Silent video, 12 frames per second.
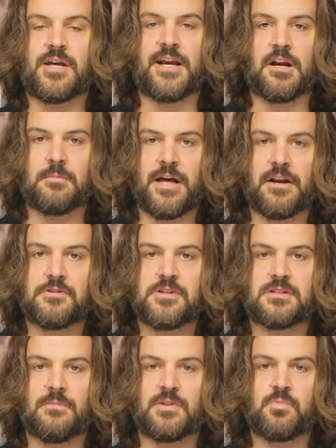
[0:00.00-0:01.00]
So that air bladder
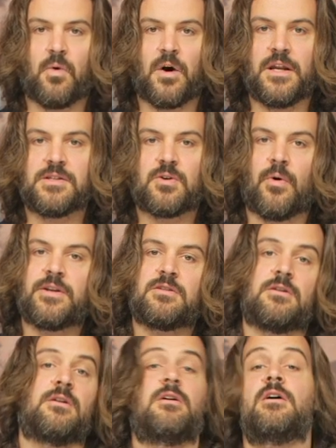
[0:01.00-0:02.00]
system is what is going
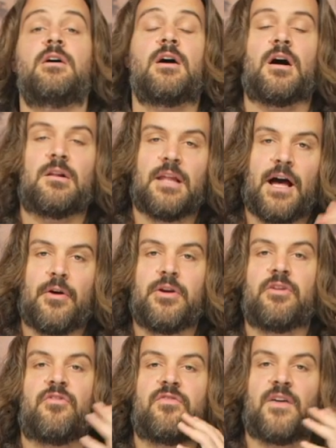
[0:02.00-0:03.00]
to allow
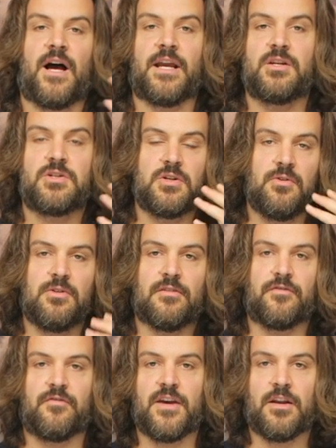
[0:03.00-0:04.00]
you to fine tune the
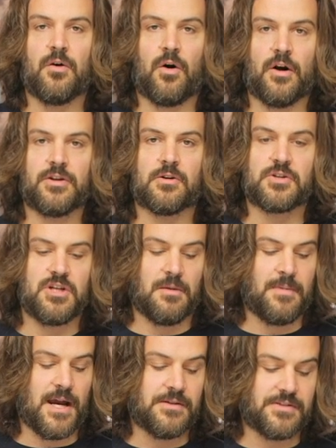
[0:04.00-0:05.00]
fit on your
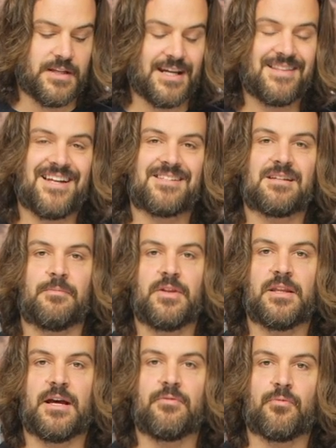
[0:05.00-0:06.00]
cheek pads. And again, that's
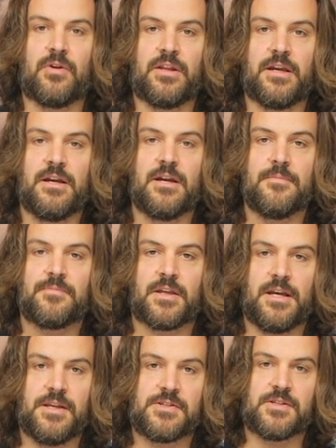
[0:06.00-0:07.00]
something that really
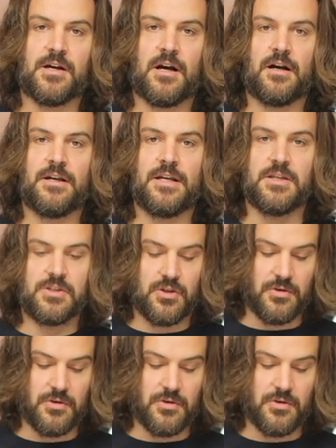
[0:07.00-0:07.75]
is, uh, is